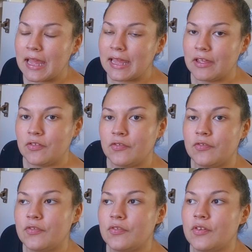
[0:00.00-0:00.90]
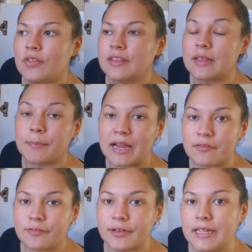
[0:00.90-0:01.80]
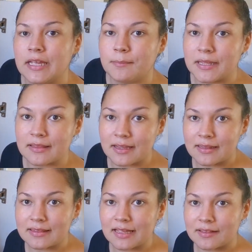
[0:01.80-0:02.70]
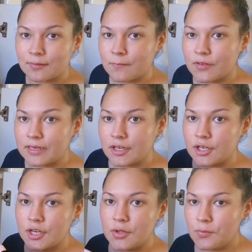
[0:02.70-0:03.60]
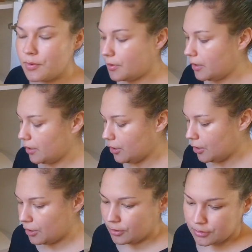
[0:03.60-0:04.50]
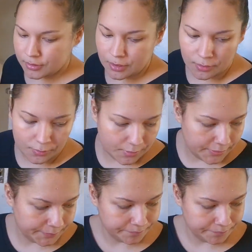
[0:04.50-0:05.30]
if there's a bag free, it means I can start something new. So